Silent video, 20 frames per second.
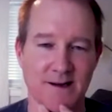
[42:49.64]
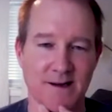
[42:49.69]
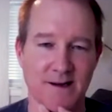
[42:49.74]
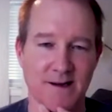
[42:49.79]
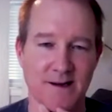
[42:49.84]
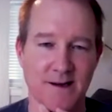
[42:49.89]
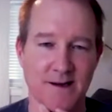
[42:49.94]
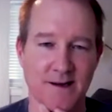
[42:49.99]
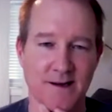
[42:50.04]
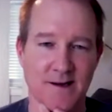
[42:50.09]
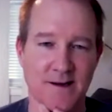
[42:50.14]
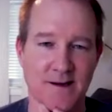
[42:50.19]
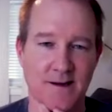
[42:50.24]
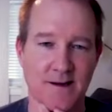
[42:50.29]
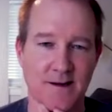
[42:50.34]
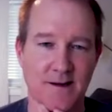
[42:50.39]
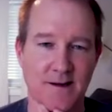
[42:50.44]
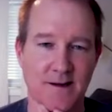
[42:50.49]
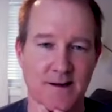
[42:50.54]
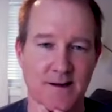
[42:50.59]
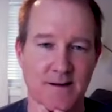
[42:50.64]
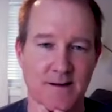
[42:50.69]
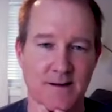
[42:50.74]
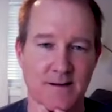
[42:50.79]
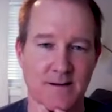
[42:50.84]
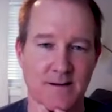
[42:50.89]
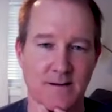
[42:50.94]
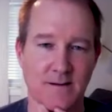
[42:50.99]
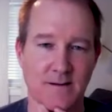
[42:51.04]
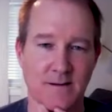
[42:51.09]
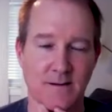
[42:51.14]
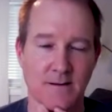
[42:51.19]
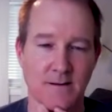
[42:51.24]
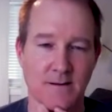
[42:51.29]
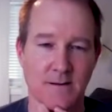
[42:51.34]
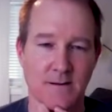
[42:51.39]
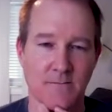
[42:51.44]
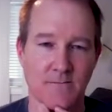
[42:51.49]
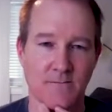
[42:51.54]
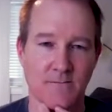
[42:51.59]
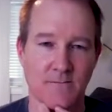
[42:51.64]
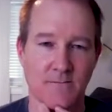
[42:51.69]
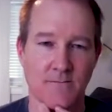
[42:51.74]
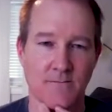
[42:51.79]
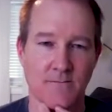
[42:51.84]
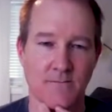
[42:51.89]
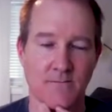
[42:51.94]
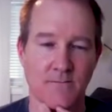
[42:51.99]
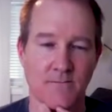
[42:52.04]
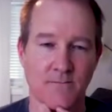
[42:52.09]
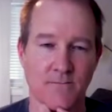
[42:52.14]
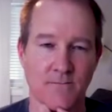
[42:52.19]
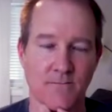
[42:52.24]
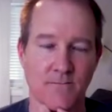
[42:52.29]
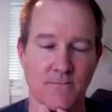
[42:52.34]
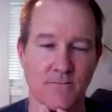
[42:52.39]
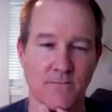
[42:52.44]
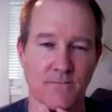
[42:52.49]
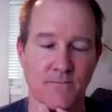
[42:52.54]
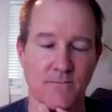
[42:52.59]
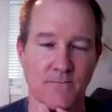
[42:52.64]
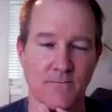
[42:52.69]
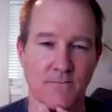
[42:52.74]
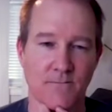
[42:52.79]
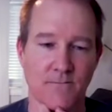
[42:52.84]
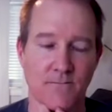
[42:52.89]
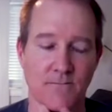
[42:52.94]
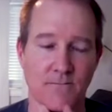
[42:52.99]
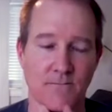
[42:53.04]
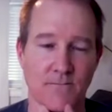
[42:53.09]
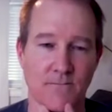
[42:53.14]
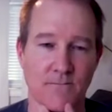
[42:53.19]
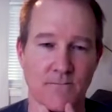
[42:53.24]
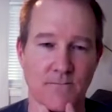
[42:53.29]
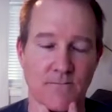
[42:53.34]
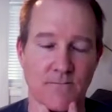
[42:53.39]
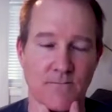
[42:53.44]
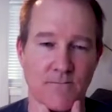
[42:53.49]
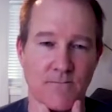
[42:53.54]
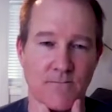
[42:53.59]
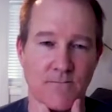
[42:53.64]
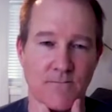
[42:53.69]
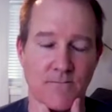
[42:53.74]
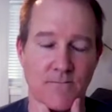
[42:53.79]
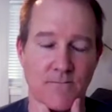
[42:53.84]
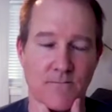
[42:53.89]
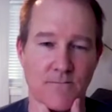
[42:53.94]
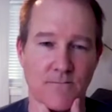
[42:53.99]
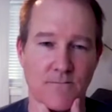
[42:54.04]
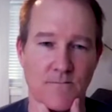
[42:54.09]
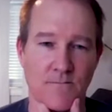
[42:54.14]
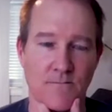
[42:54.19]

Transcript: (not speaking)